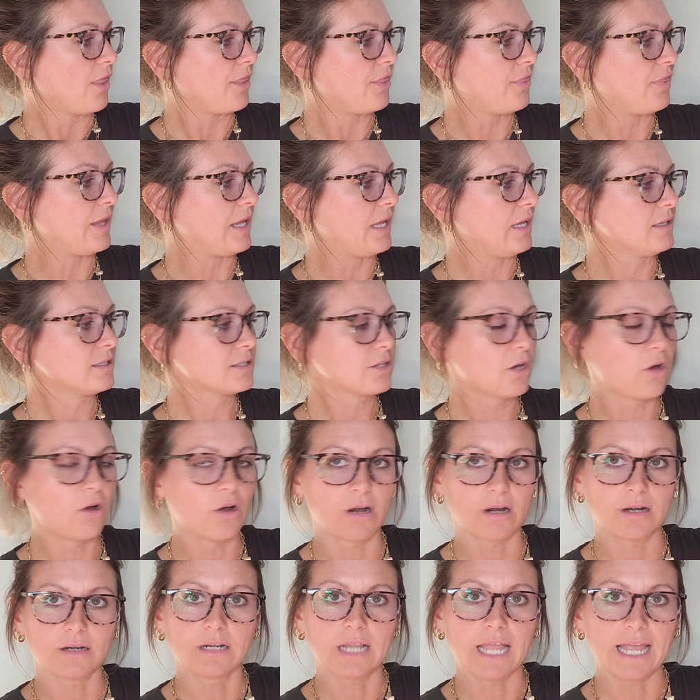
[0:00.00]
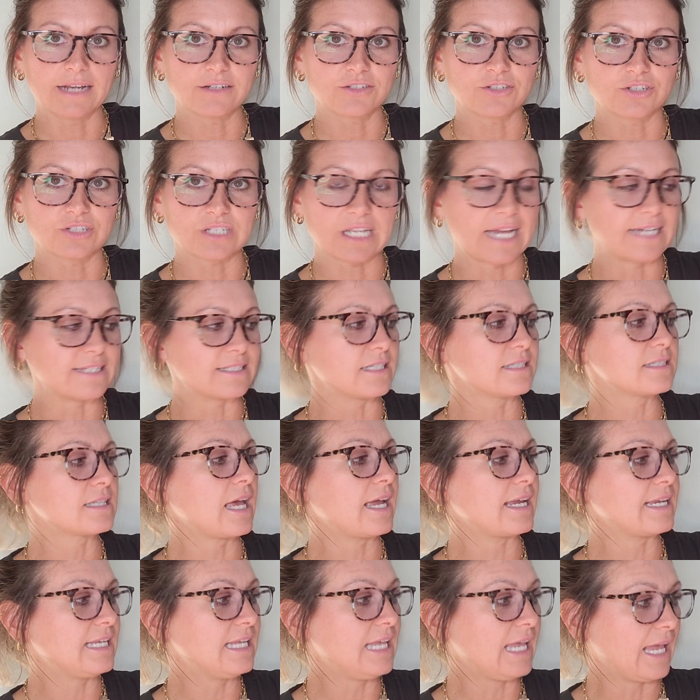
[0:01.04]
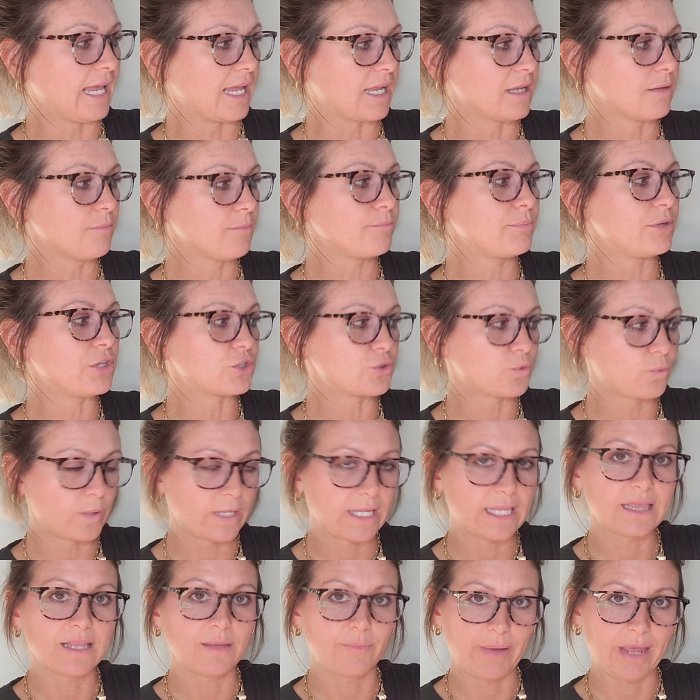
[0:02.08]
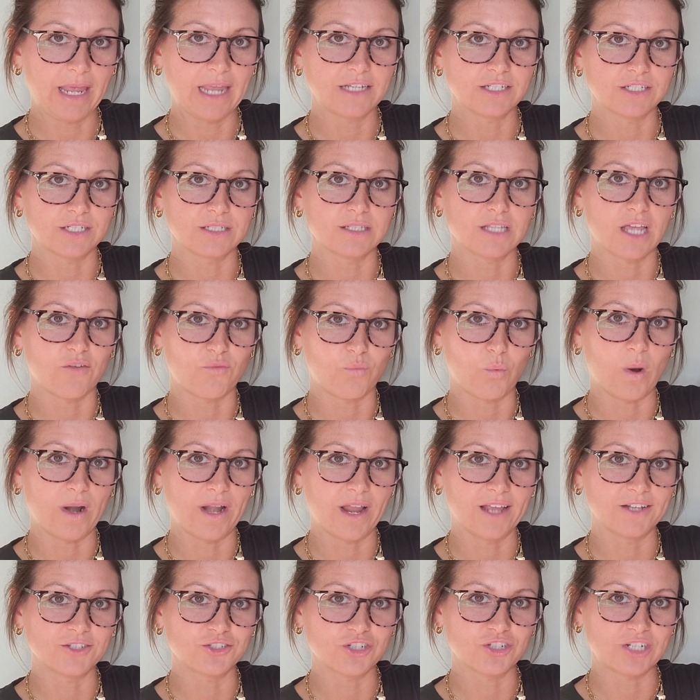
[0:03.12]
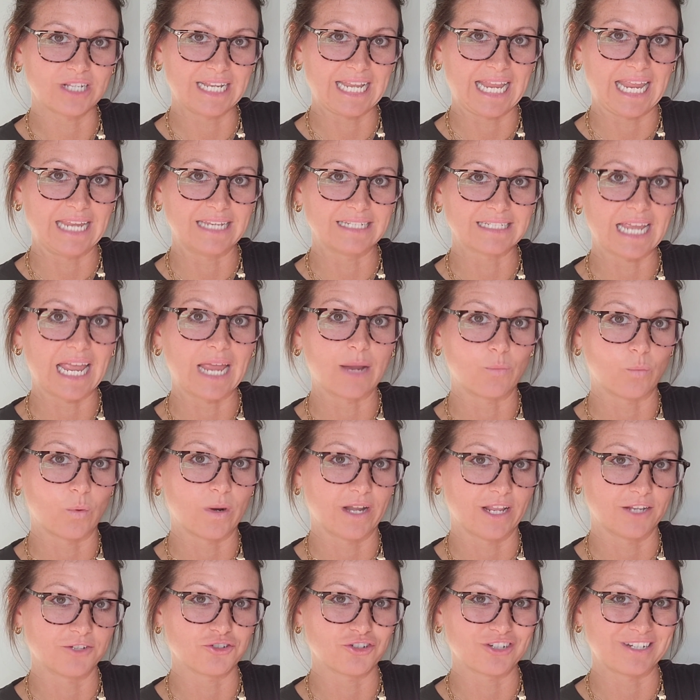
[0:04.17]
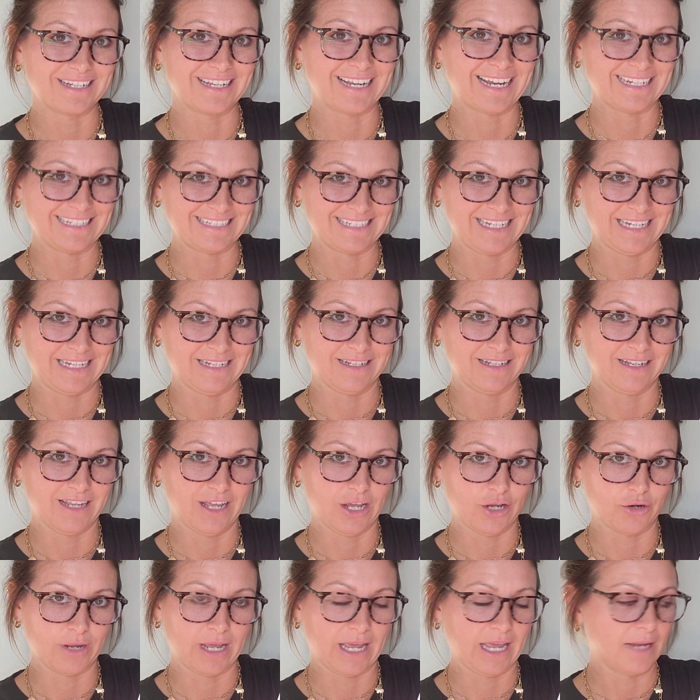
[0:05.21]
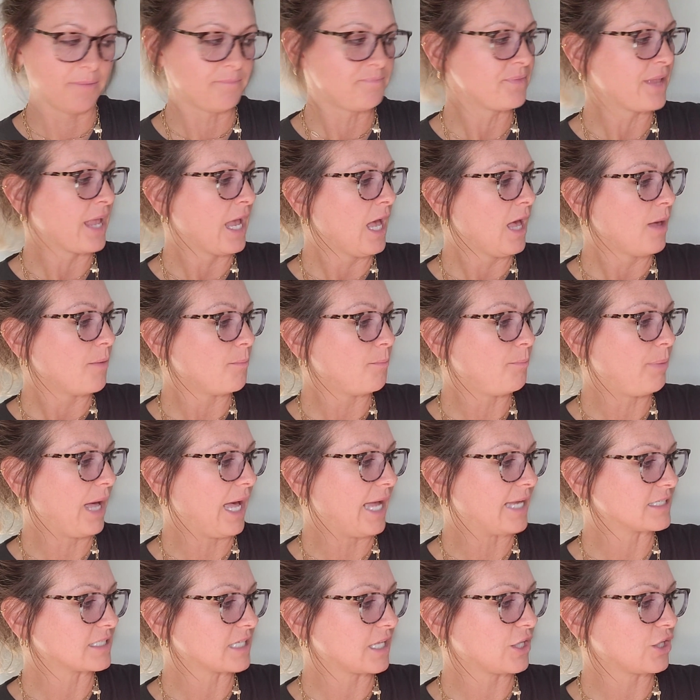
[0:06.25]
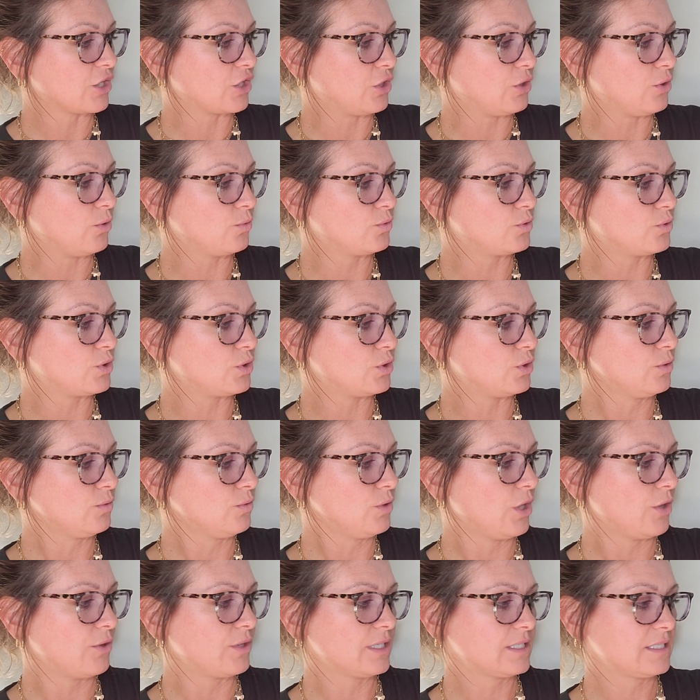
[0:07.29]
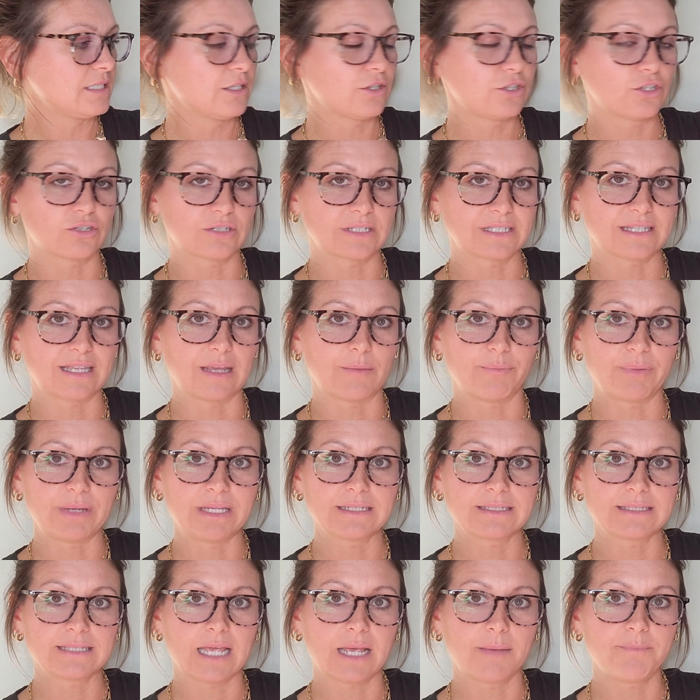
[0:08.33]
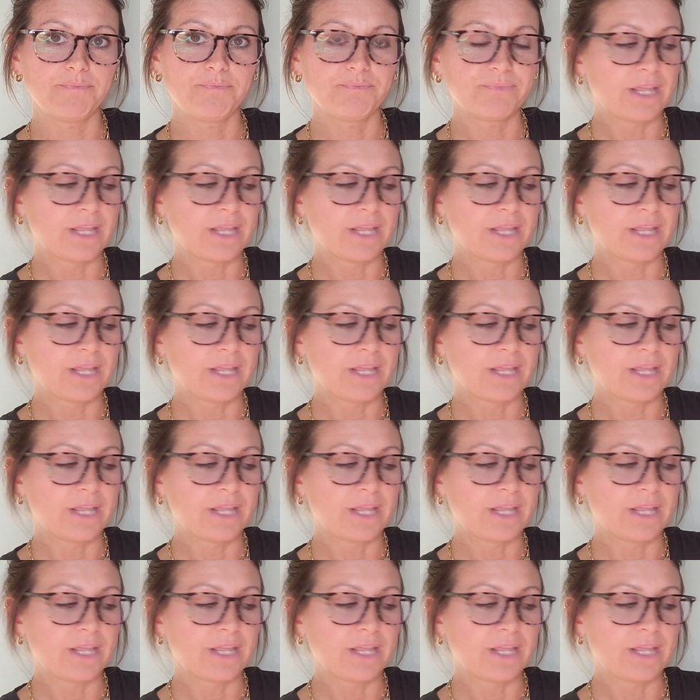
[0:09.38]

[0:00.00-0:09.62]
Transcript: These are exercises, again, between the pages of 108 and 119. Okay, but you do notice here you're skipping some.